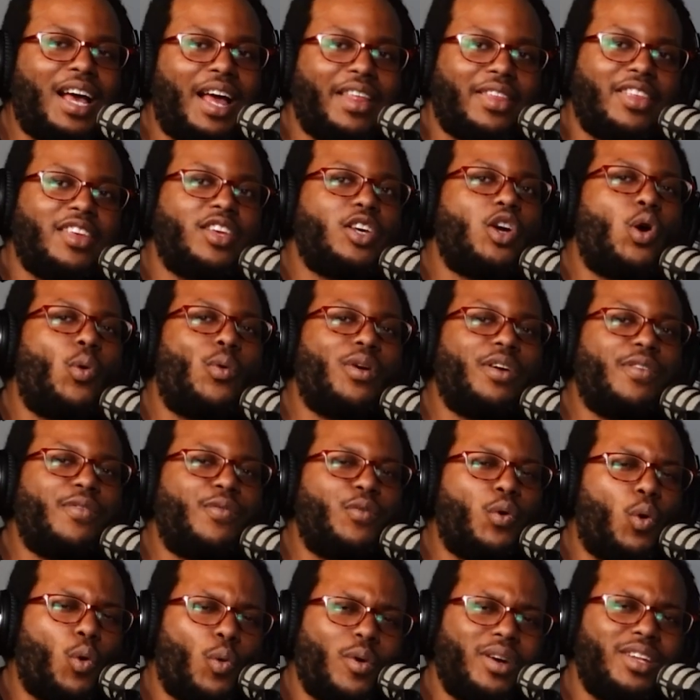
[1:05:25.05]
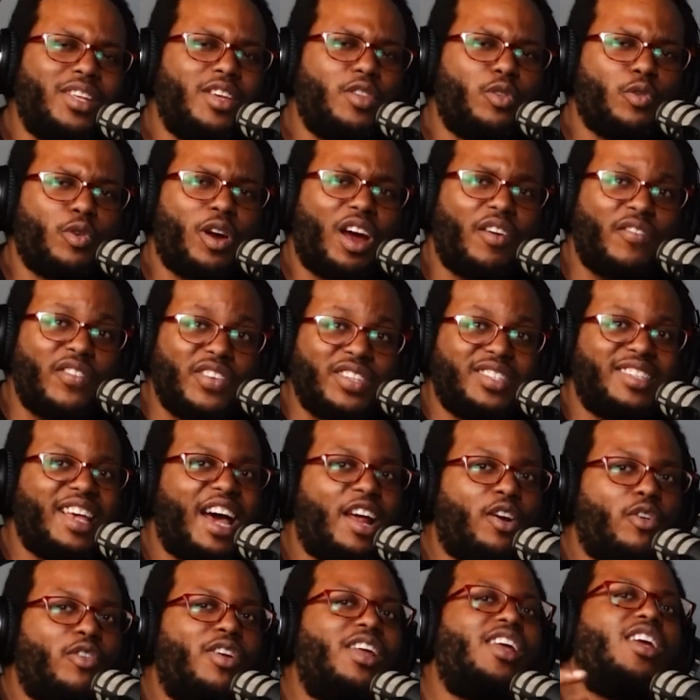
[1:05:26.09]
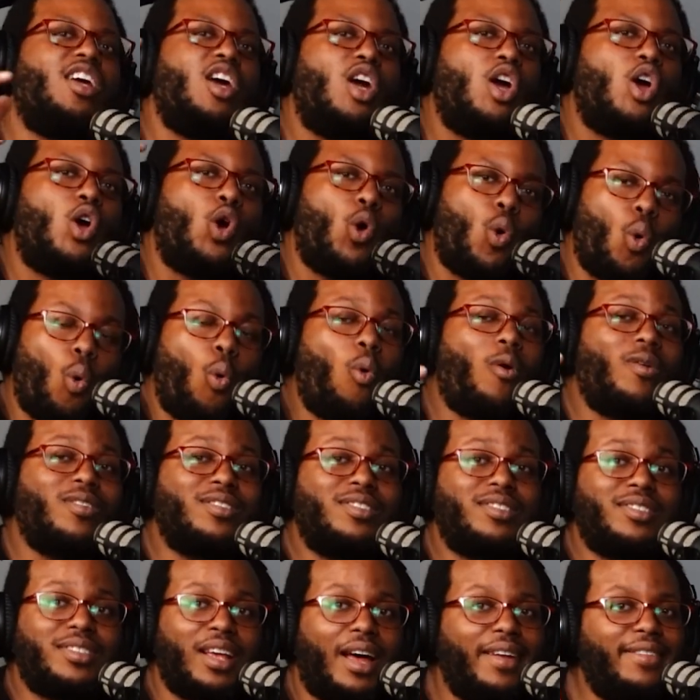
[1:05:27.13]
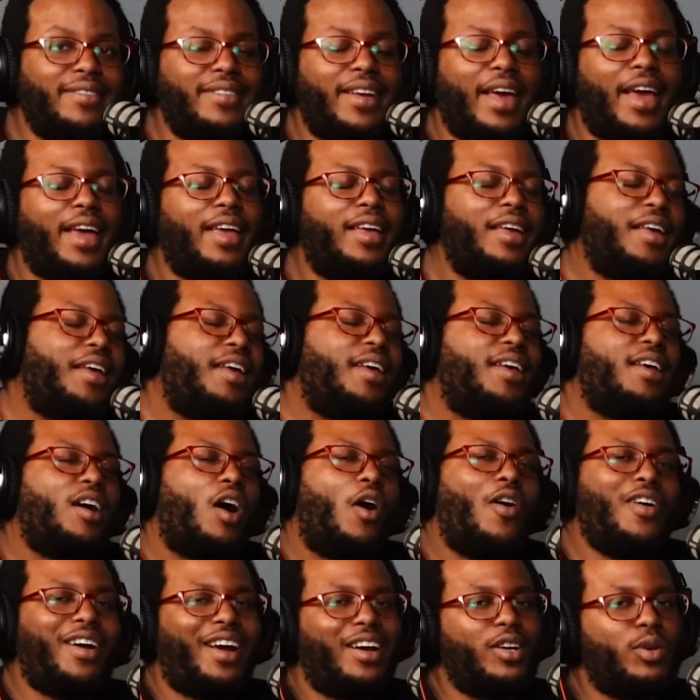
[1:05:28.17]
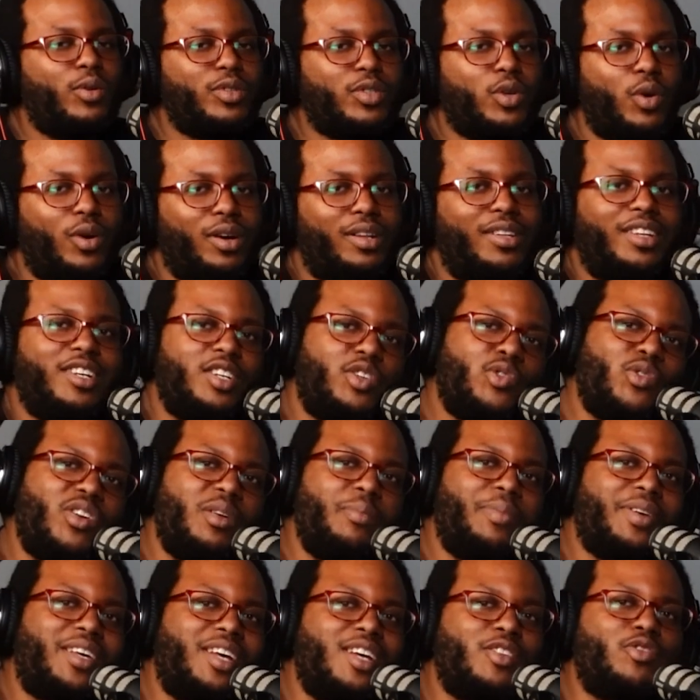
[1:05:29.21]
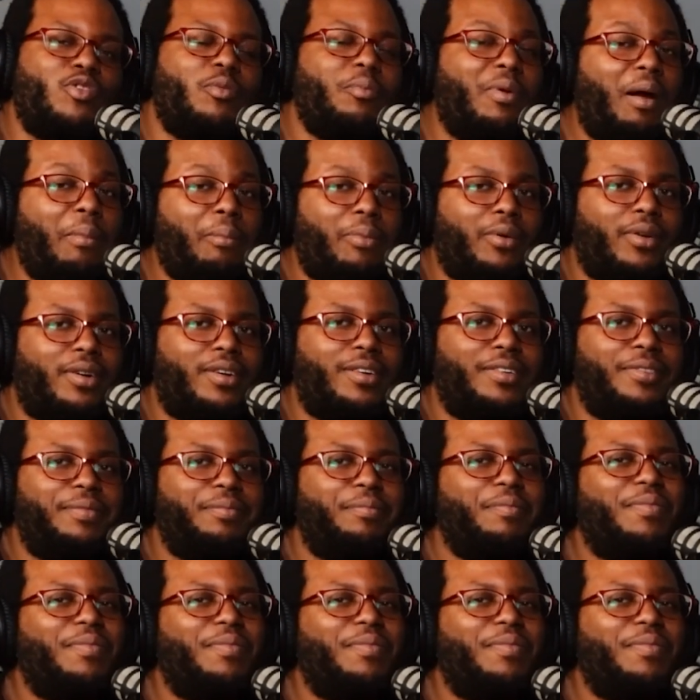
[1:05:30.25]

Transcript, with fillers: I think, going forward either every Saturday or Sunday. All you got to do is go to Linktree because remember,